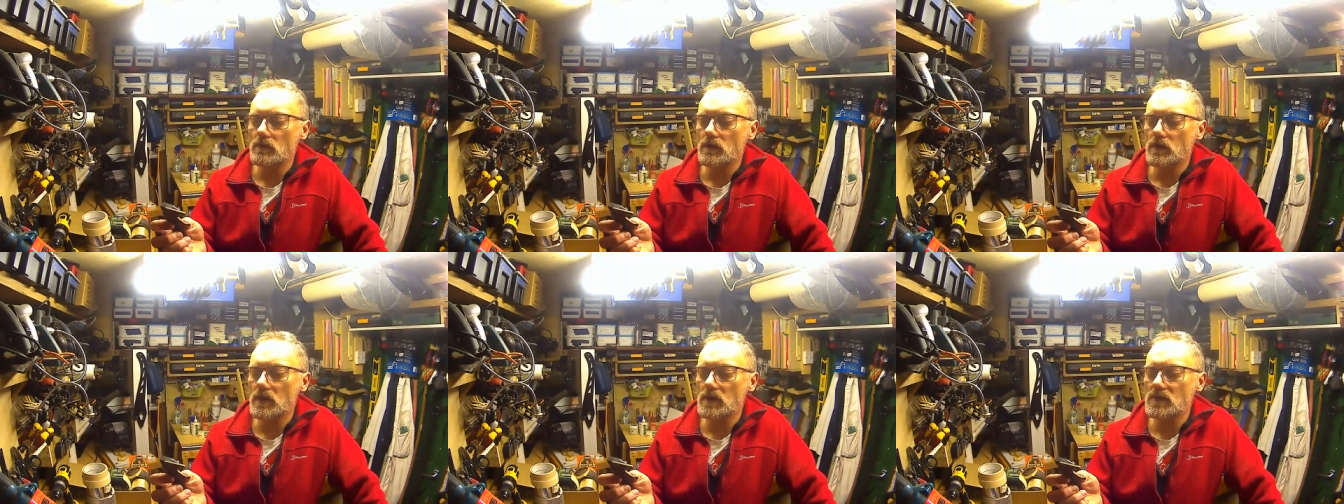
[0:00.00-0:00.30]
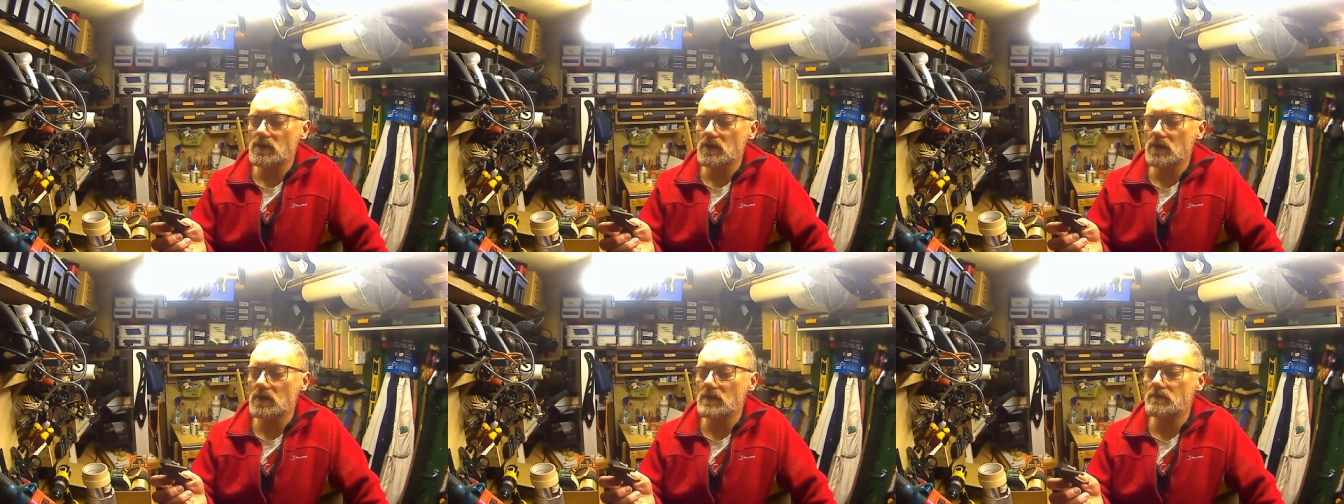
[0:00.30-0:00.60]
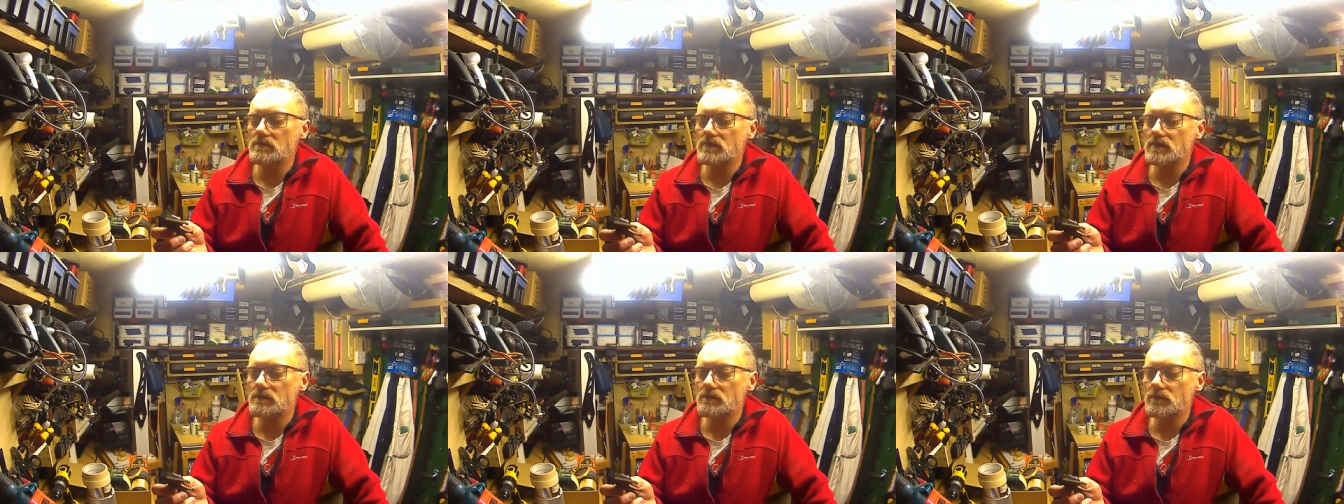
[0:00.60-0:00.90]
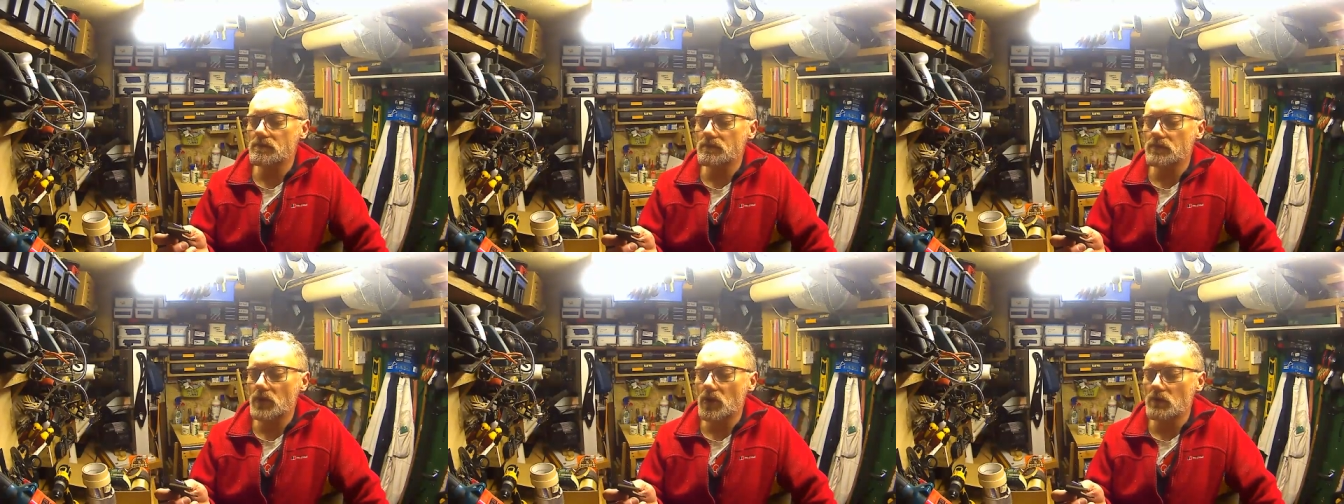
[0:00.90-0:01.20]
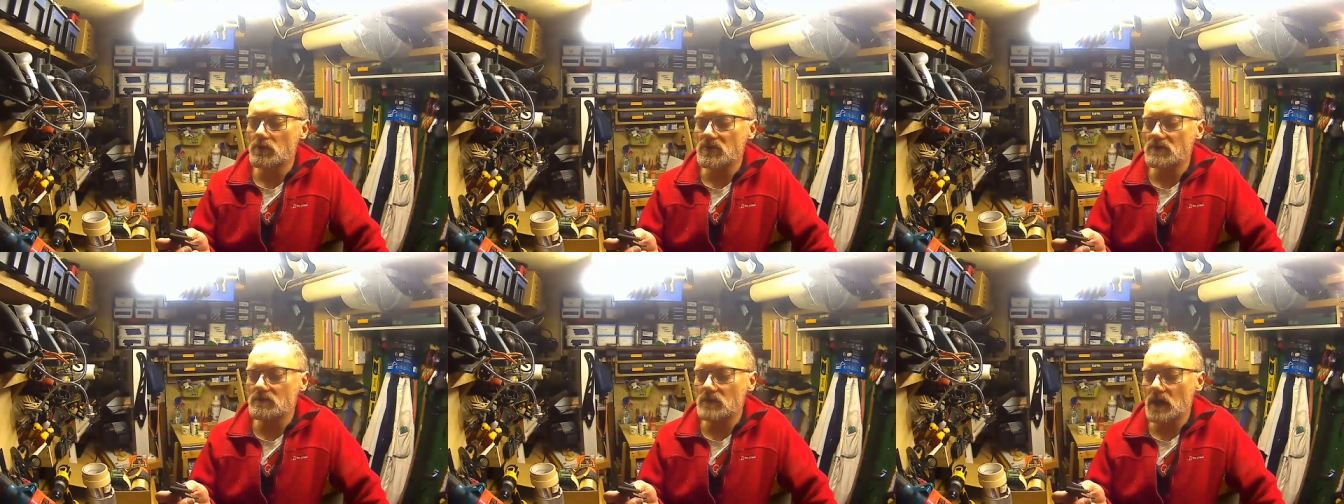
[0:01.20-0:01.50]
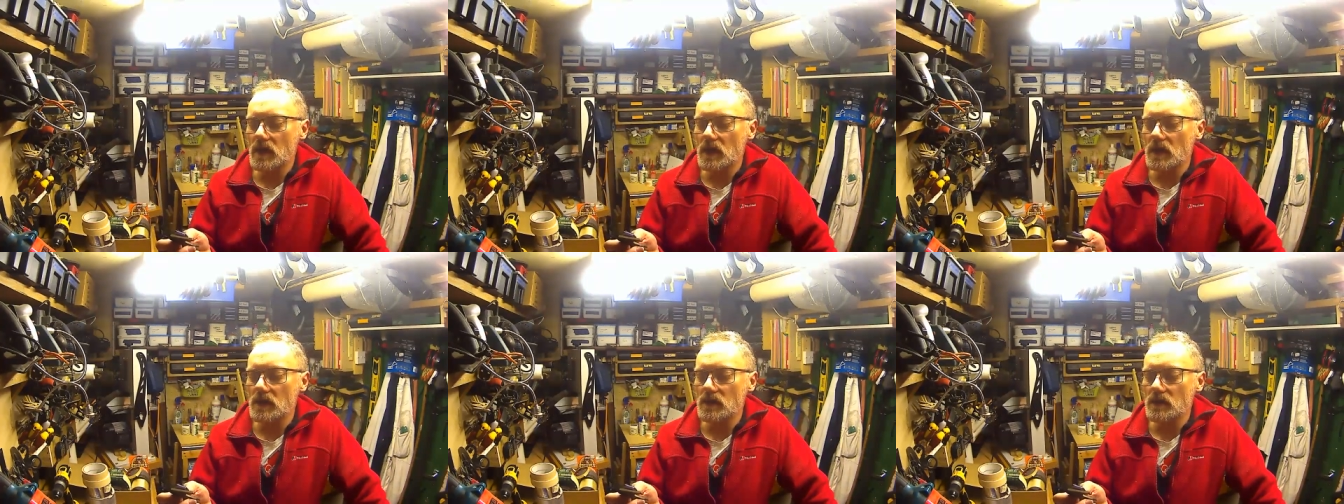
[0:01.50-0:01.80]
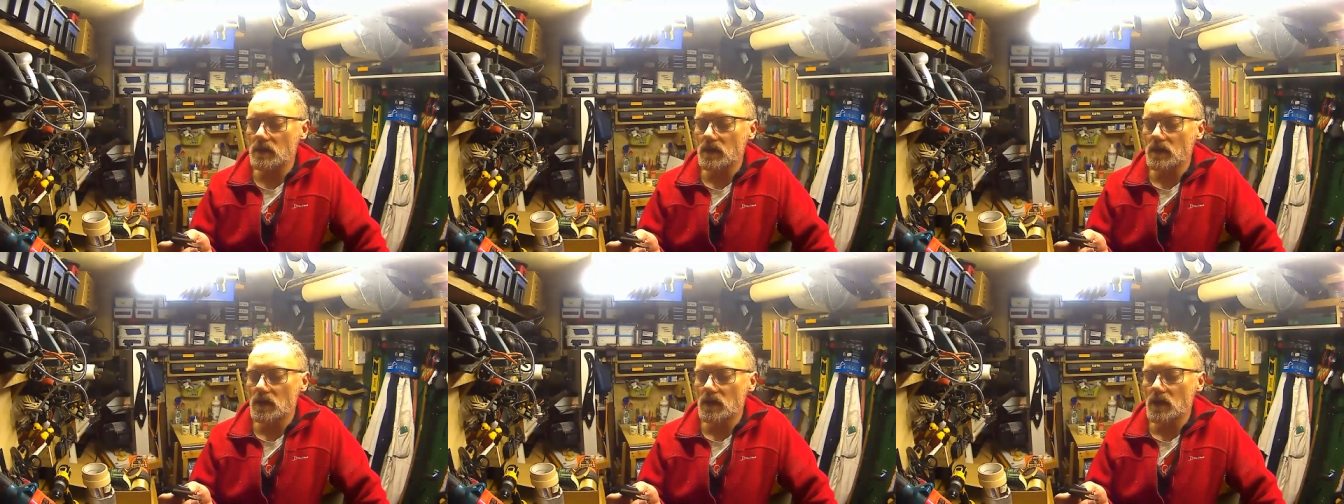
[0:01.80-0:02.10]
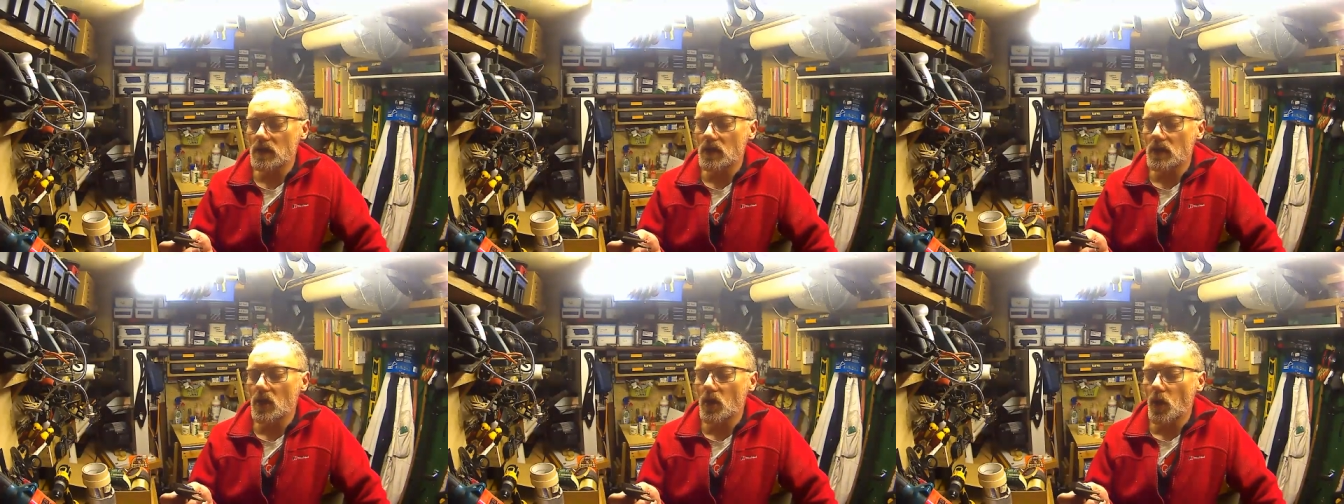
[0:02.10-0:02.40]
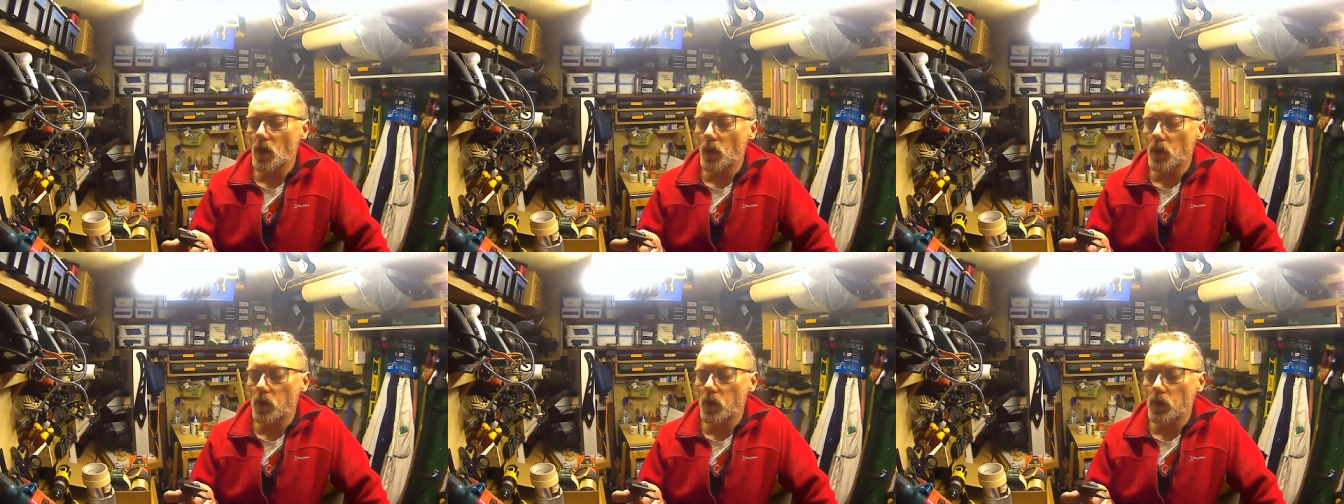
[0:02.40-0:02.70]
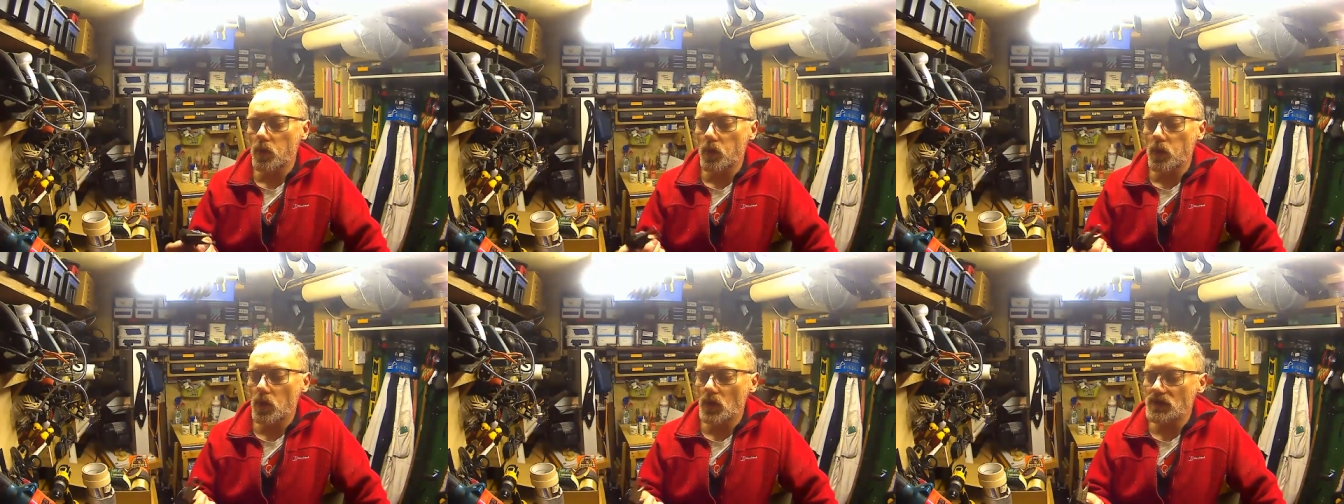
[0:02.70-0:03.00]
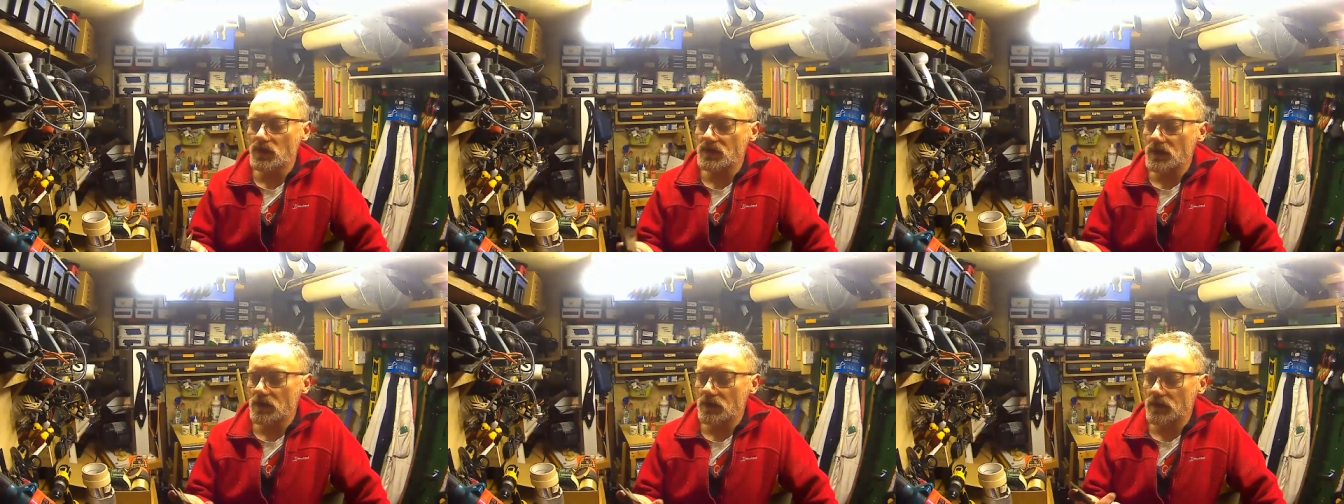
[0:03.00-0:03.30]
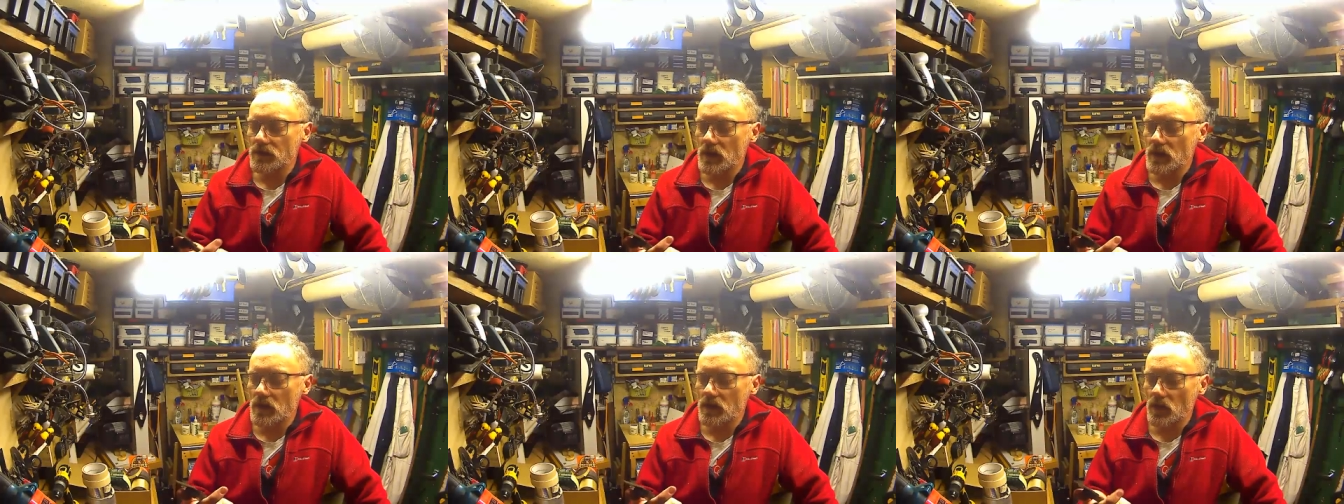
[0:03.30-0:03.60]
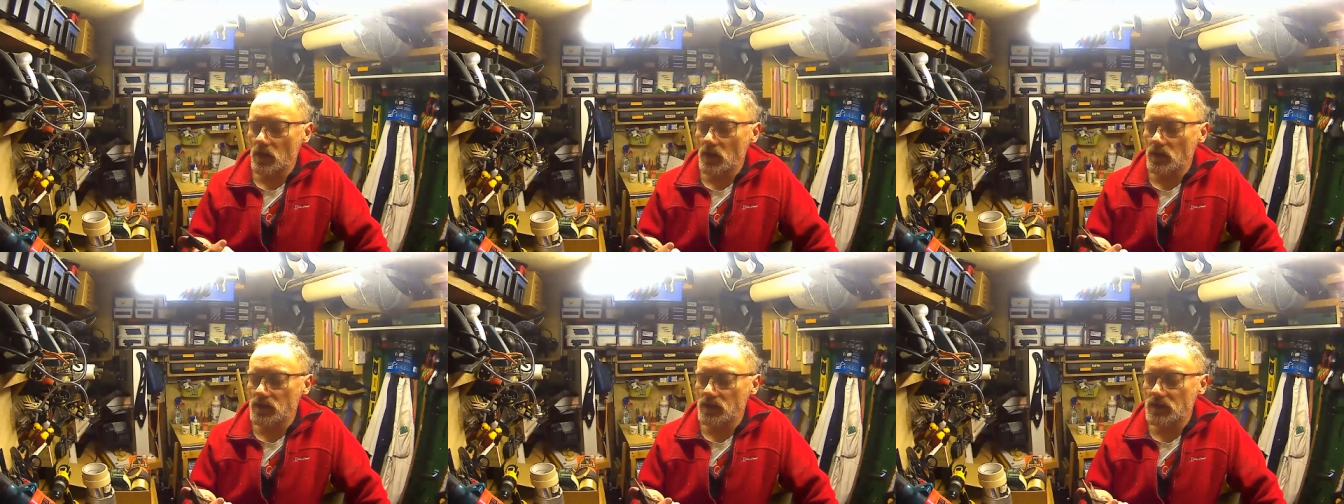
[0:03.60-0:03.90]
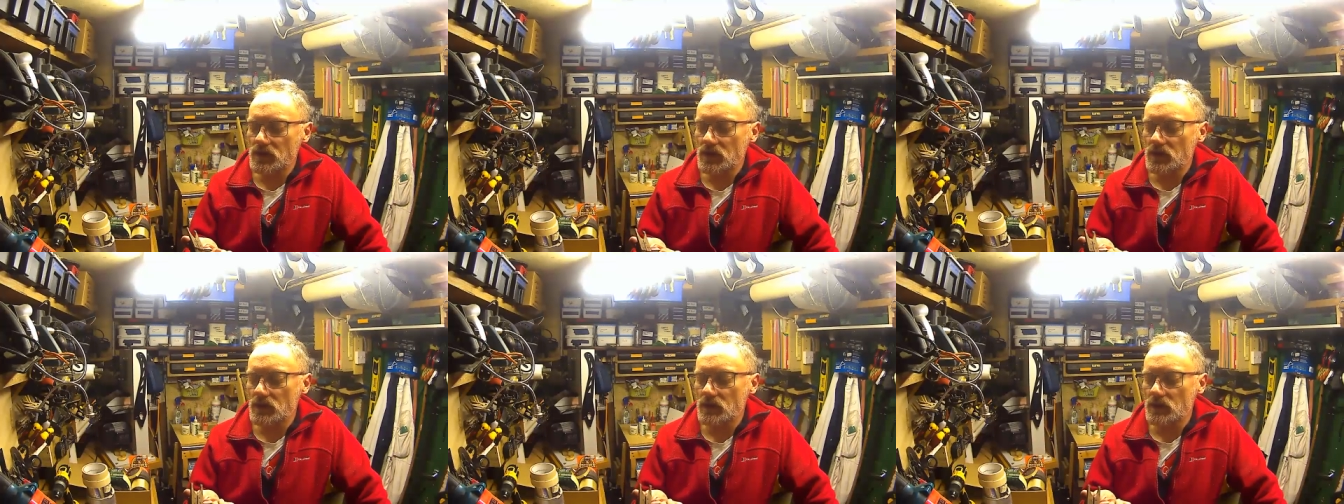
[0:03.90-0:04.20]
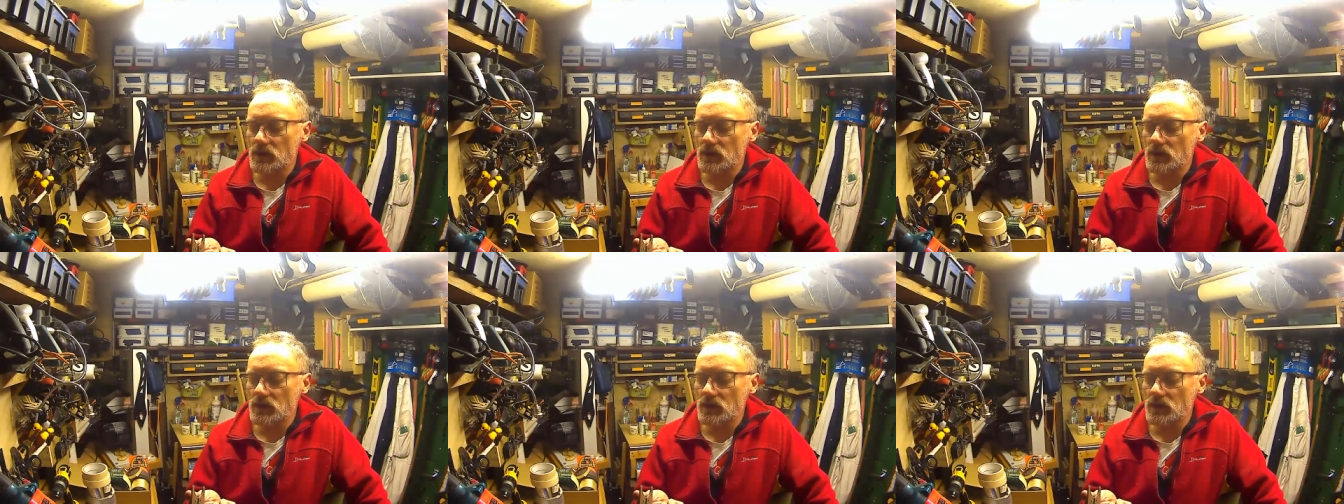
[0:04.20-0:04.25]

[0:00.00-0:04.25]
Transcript: It's certainly purpose made. What's it? They're not.